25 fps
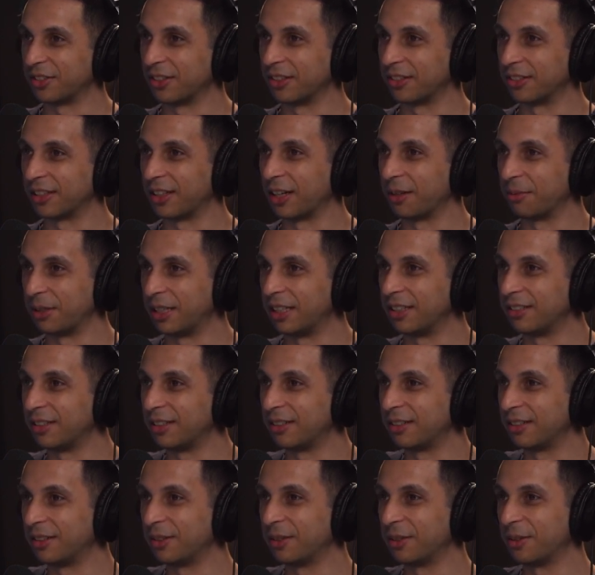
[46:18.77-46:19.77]
Does it come easy
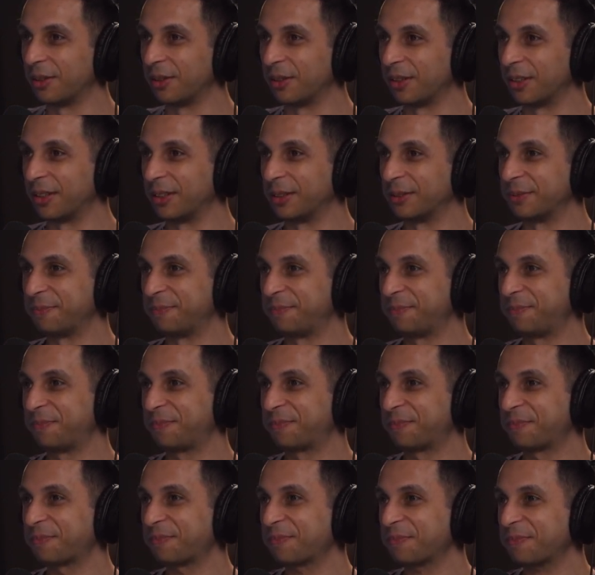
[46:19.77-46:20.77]
to you? Or I
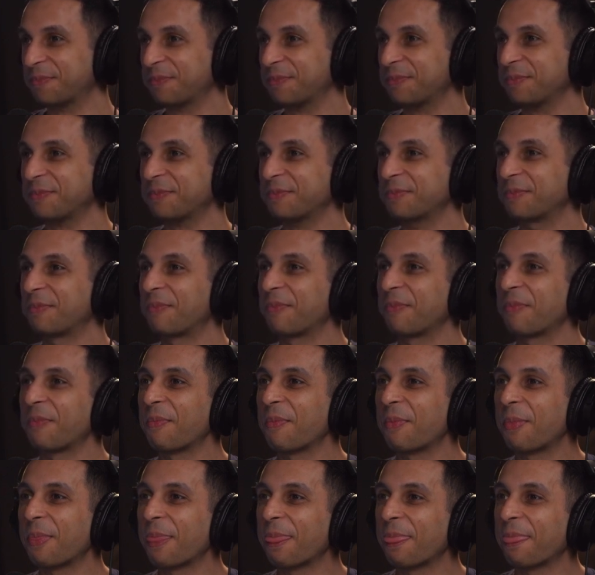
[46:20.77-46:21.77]
don't have a job description,